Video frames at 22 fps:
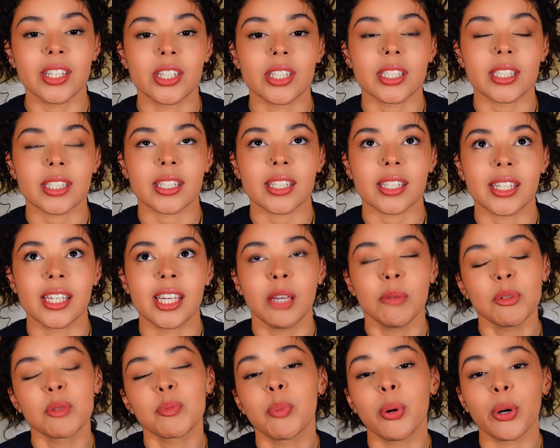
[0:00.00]
just
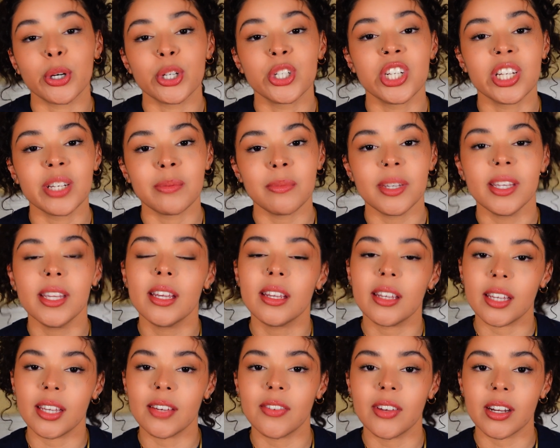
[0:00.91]
keeps pushing me
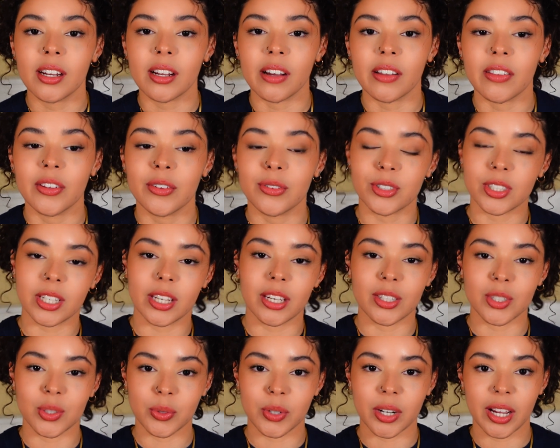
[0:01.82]
even on those
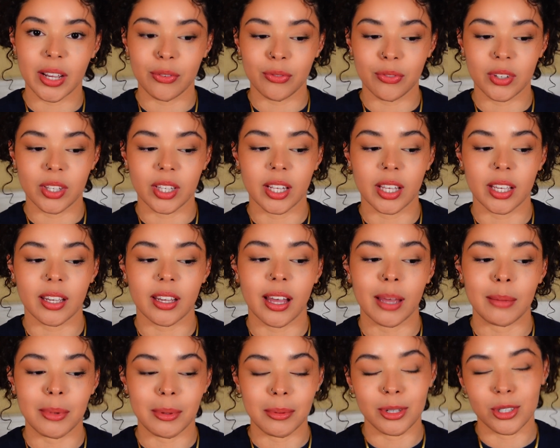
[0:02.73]
days where I feel like
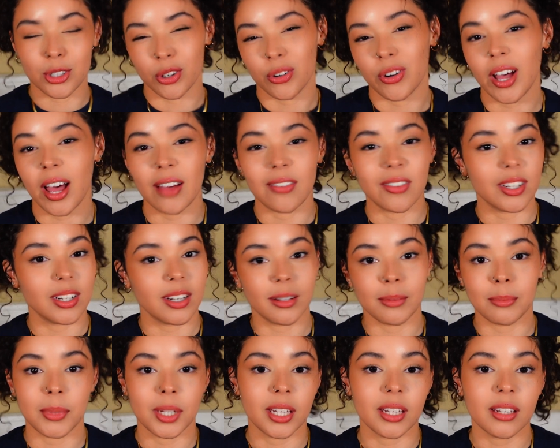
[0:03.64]
I maybe don't have it
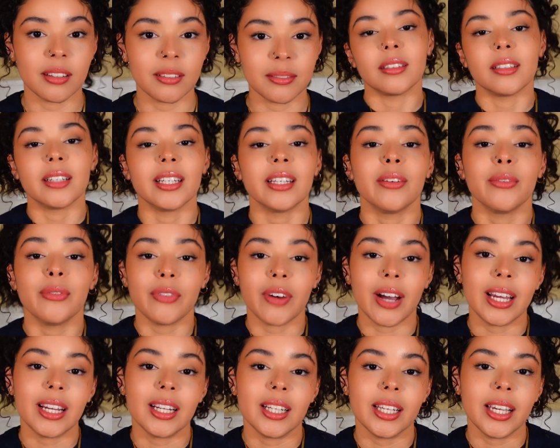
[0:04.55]
in me. And then
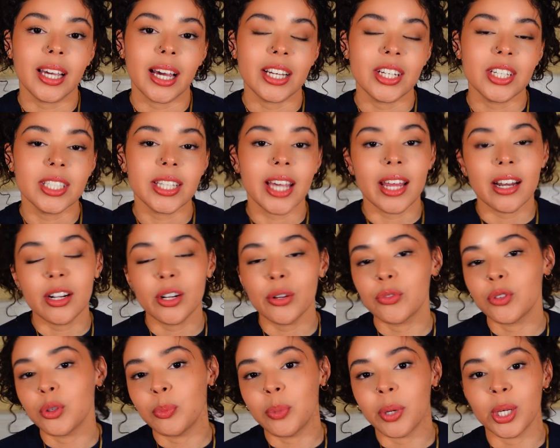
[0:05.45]
finally, I just added a
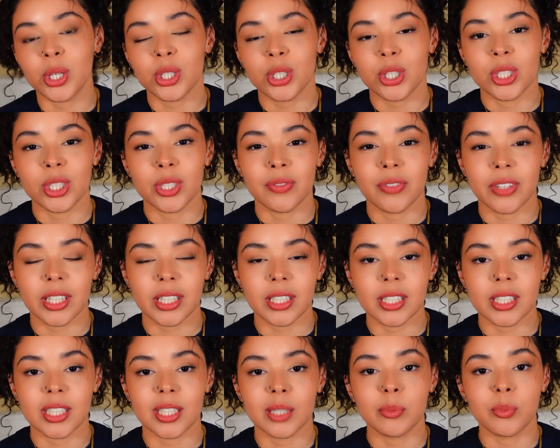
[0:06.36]
few pictures of like
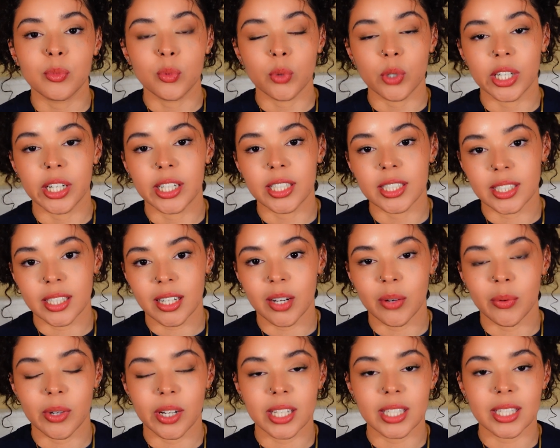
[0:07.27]
some words that
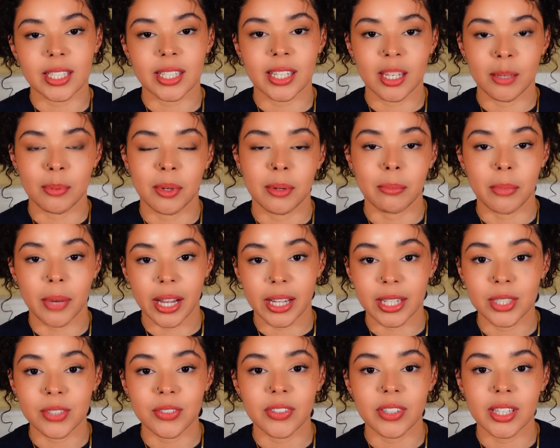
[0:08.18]
I wanted to keep in
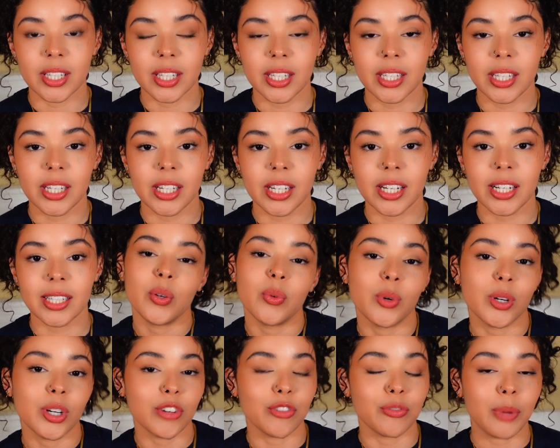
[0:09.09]
mind for the year.
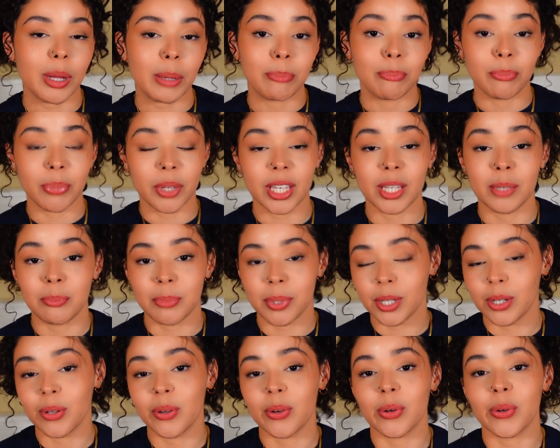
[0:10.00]
One of my
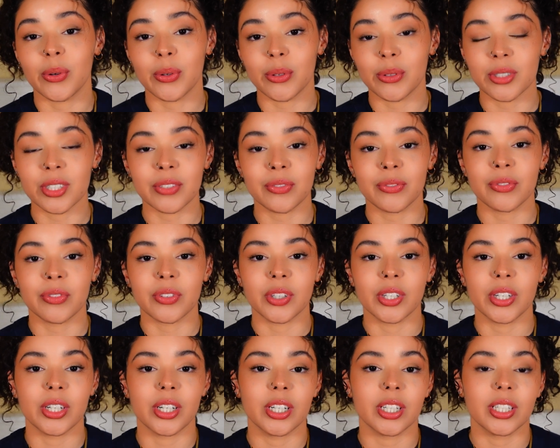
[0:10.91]
big goals
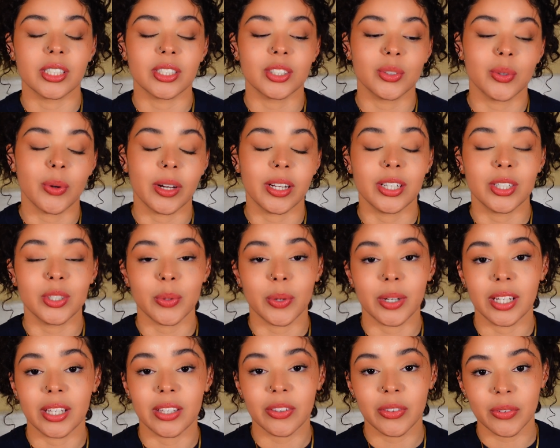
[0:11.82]
for
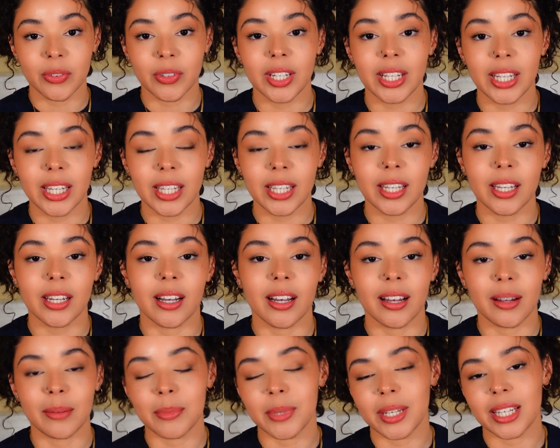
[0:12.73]
2023
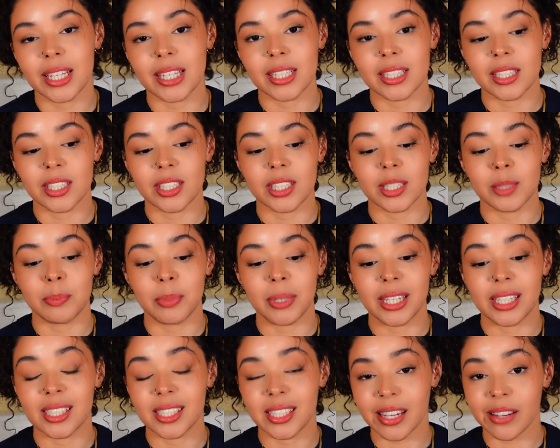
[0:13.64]
is just
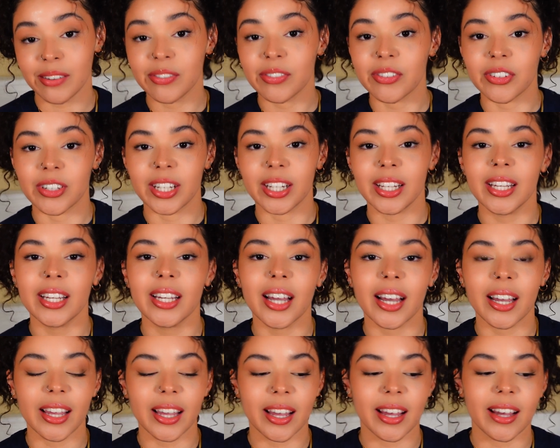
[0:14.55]
being debt free.
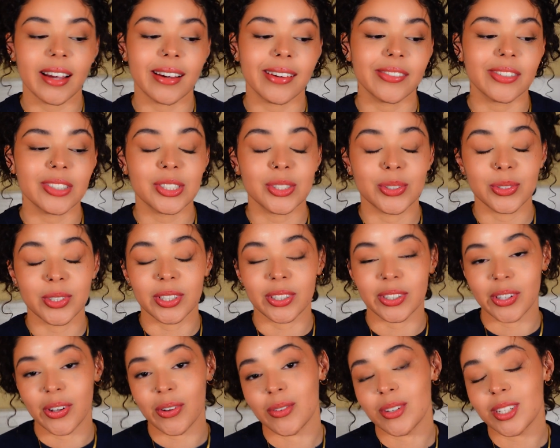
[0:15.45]
I have student
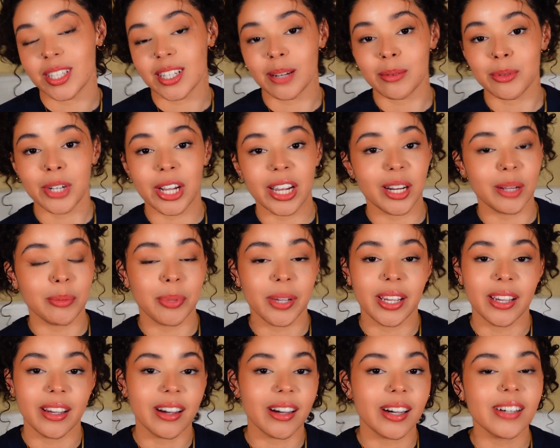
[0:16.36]
loans that I'm trying to
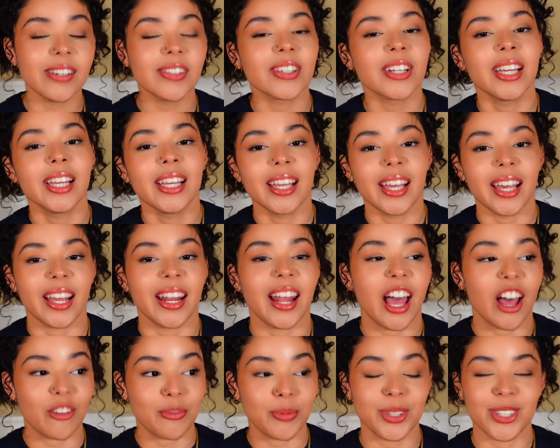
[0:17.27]
pay off and
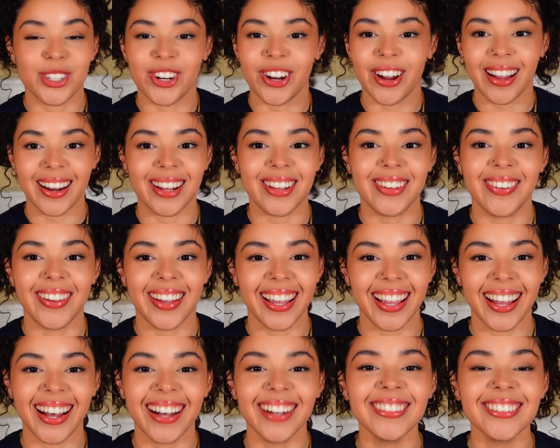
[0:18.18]
have been trying to
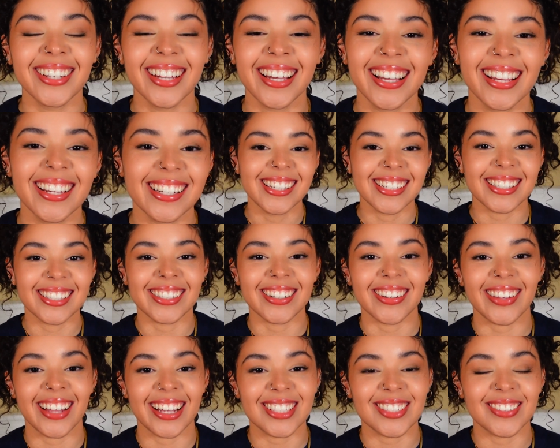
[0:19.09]
pay off.
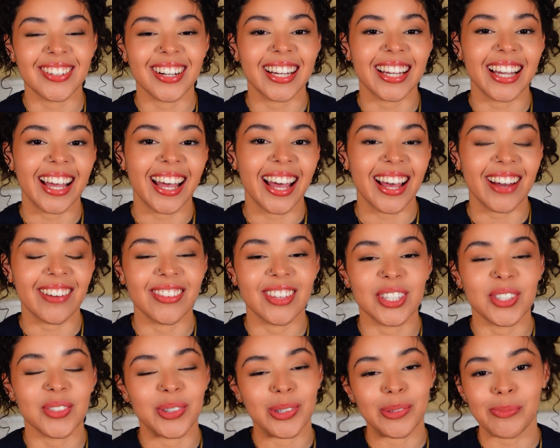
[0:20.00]
So that's why I have
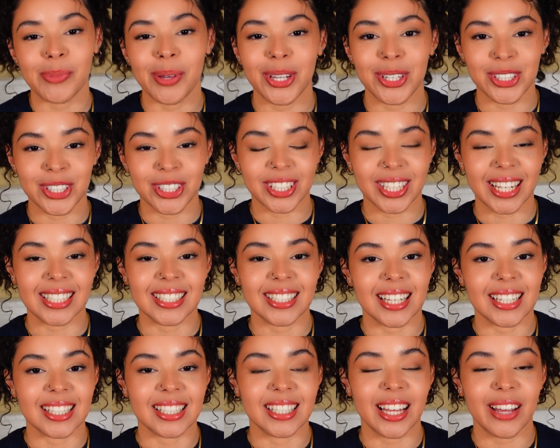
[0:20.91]
this one picture that
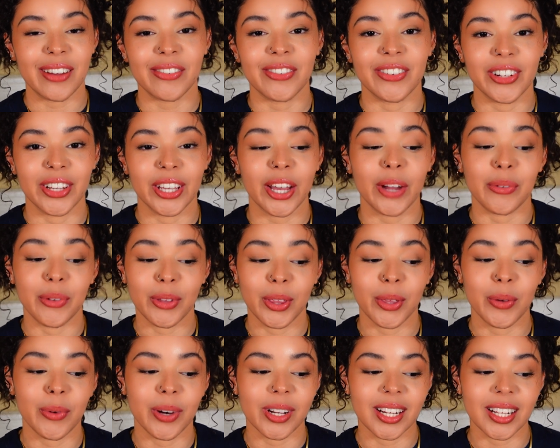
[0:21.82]
says debt free. I
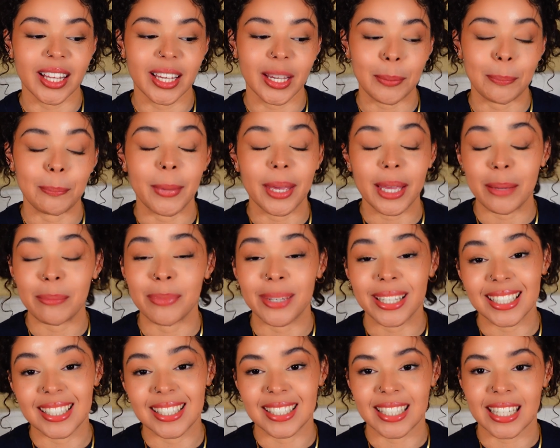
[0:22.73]
really want to like make a
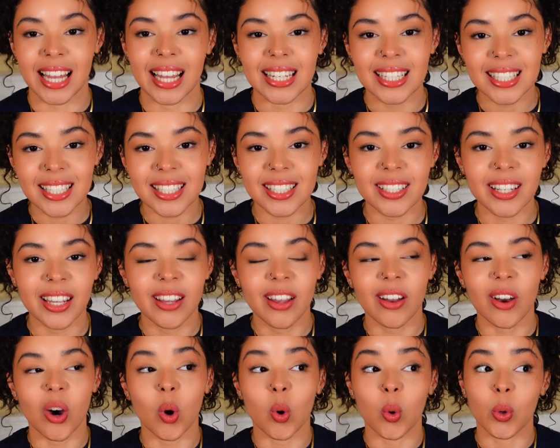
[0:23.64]
big dent
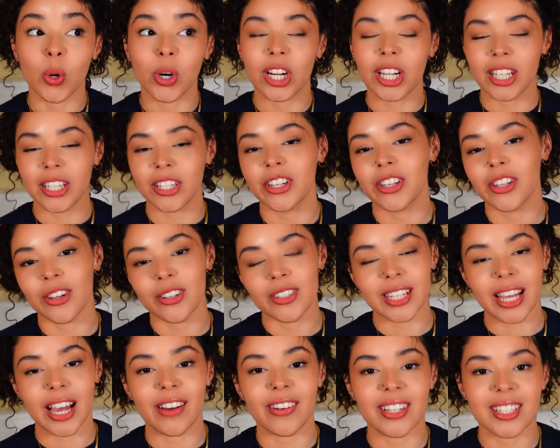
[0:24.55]
or clear
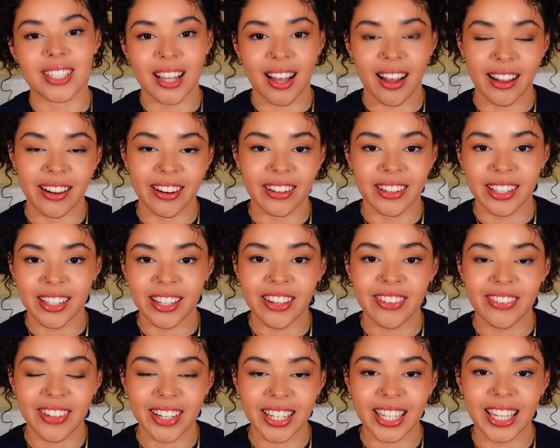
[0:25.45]
those out entirely
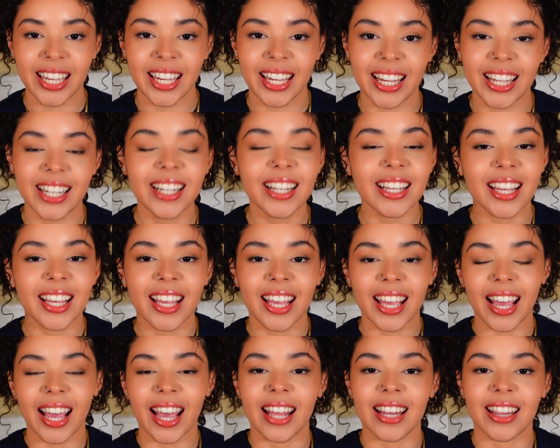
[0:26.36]
if I can.
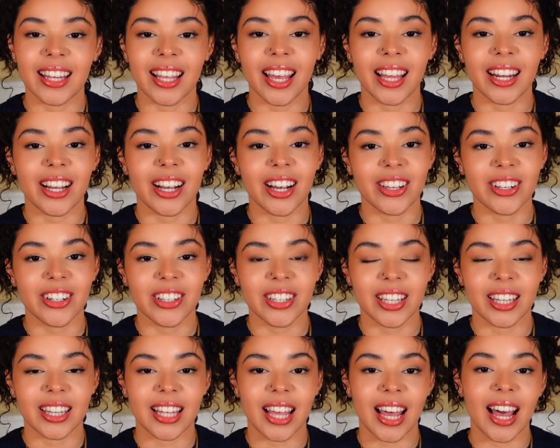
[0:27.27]
And then other
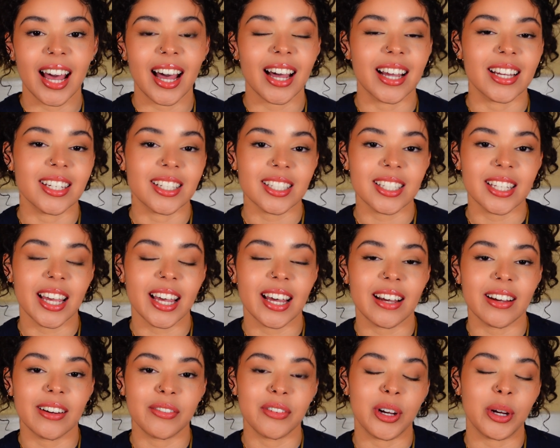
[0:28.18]
than that, I just
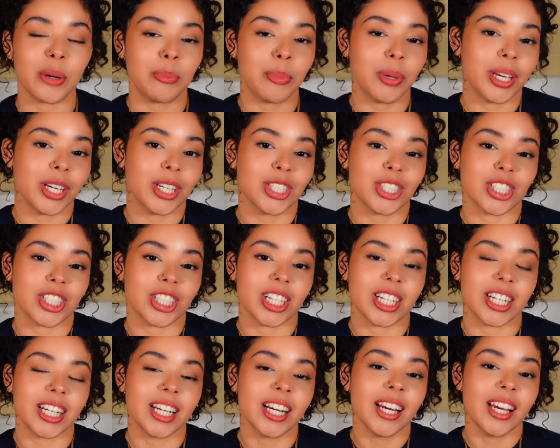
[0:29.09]
have a
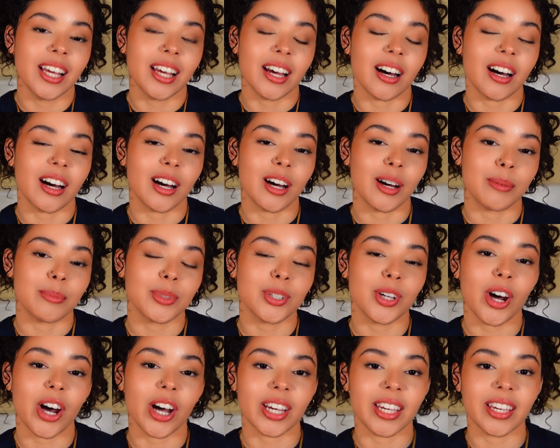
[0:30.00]
picture
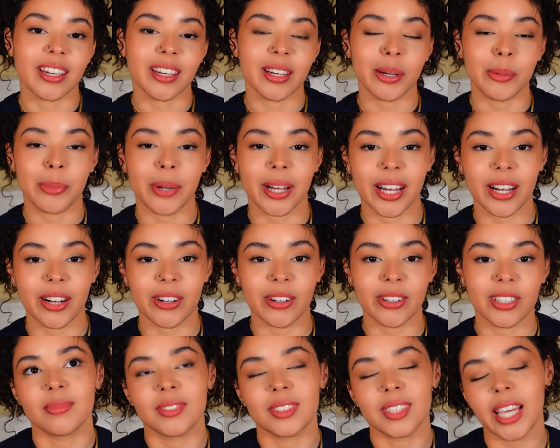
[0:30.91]
talking
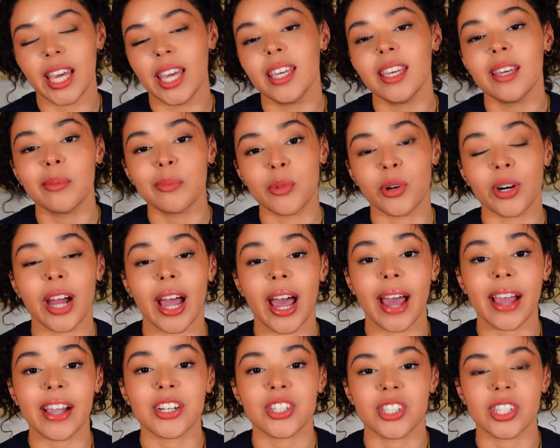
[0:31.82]
about taking more
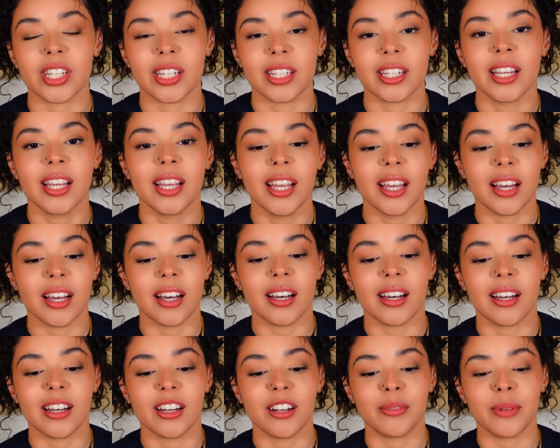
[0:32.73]
action.
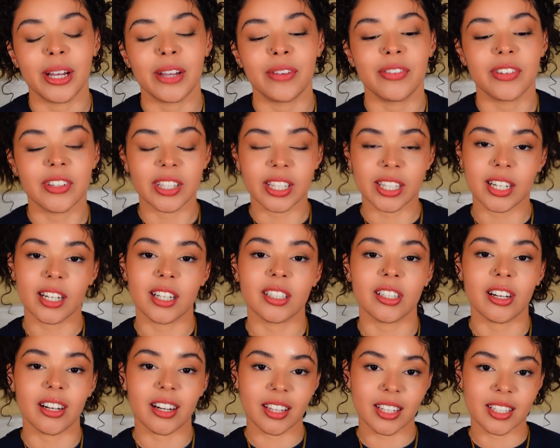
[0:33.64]
I feel like a
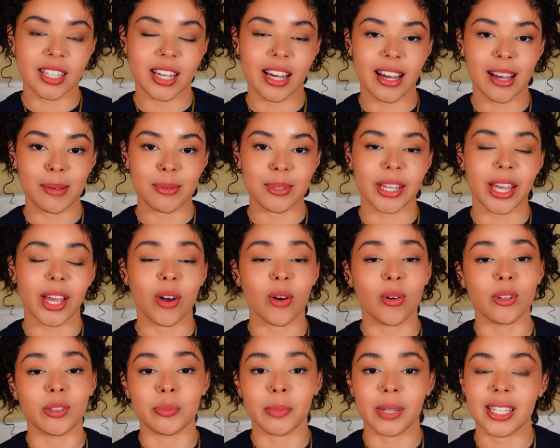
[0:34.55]
lot of the times I
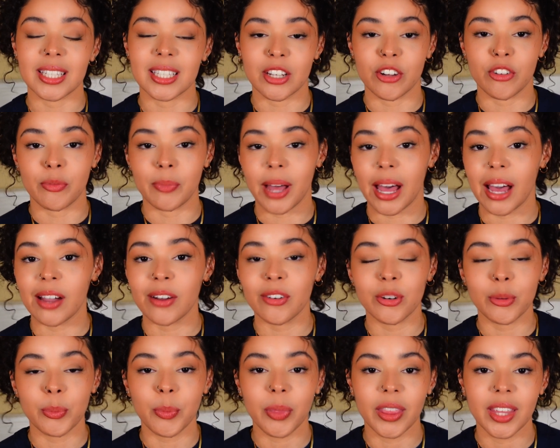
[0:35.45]
hold myself back
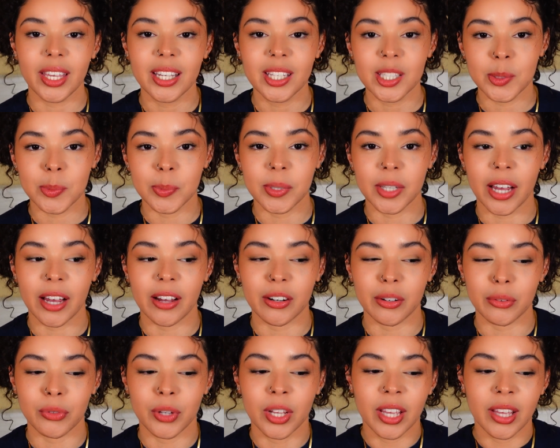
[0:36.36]
from things out
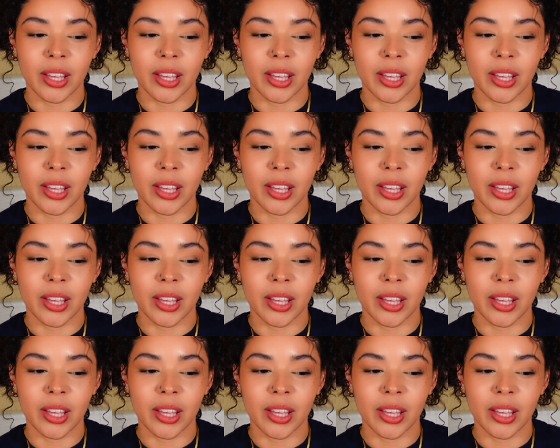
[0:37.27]
of